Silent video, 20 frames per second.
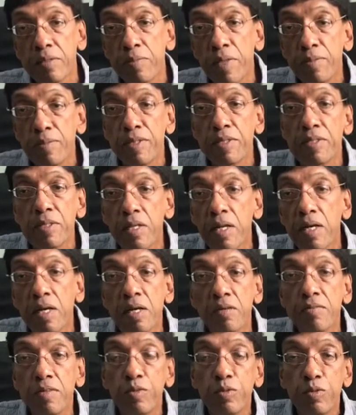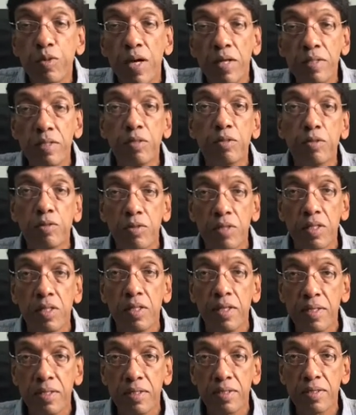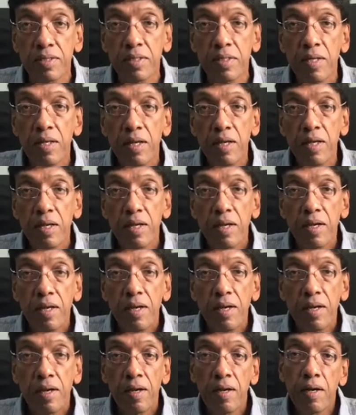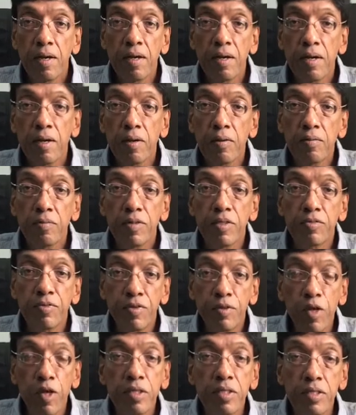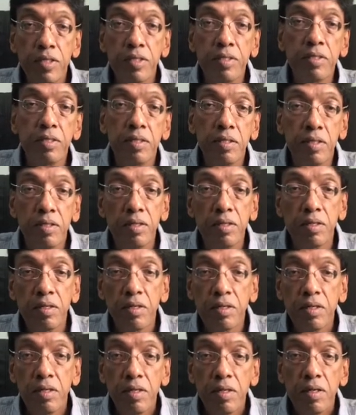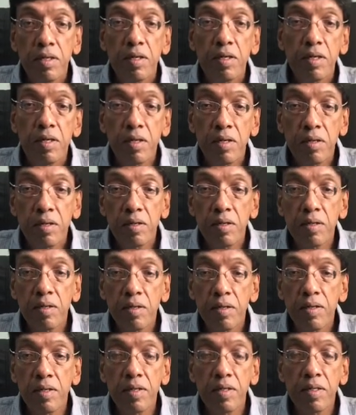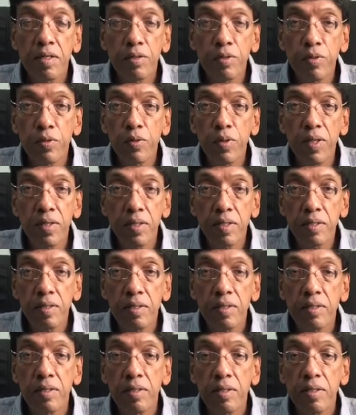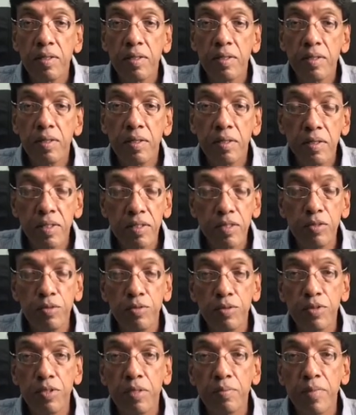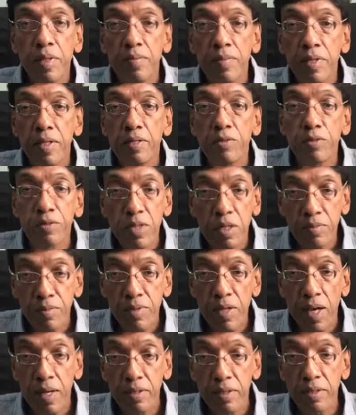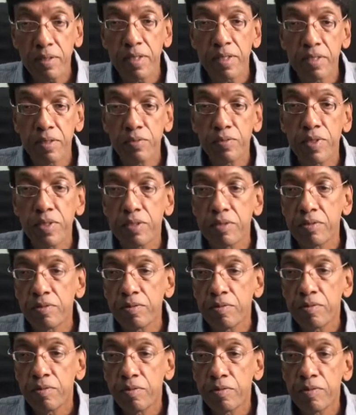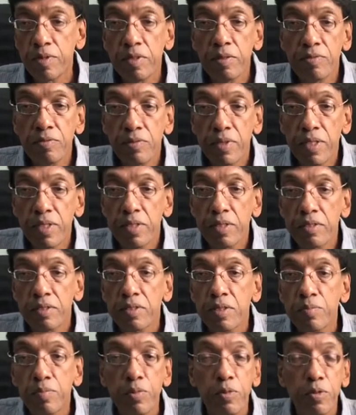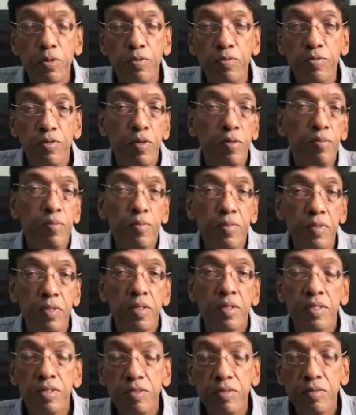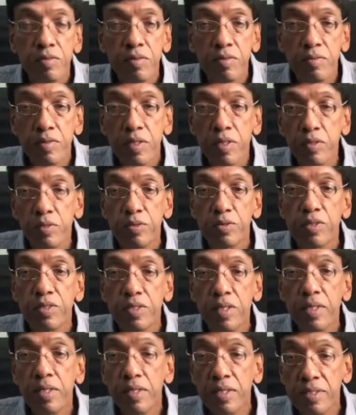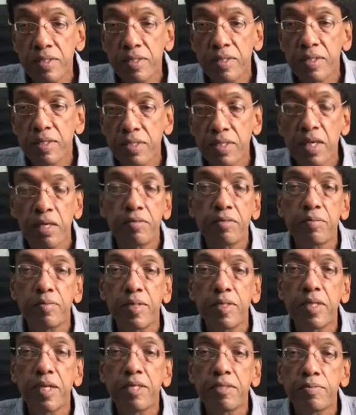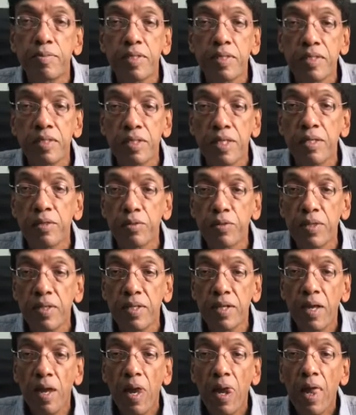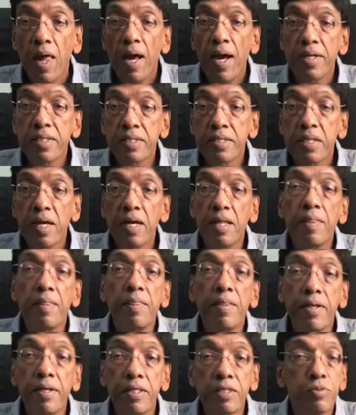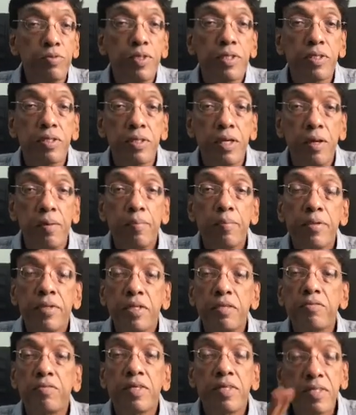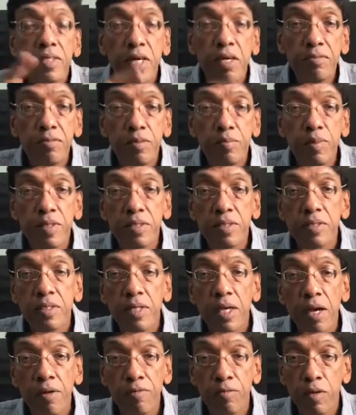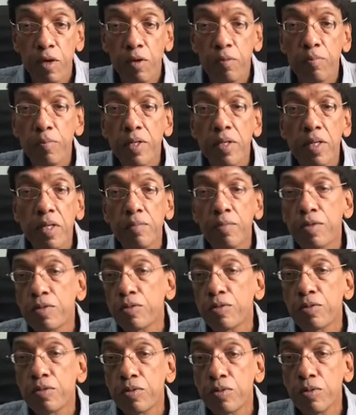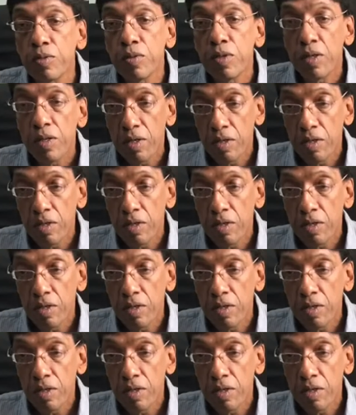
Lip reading: Maybe Sri Lanka will do other good things, which were not in the UN resolution. Maybe they'll do some other things which will win support from the rest of the world, who say, yes, this government has been genuine, has done things which previous governments have not been able to do.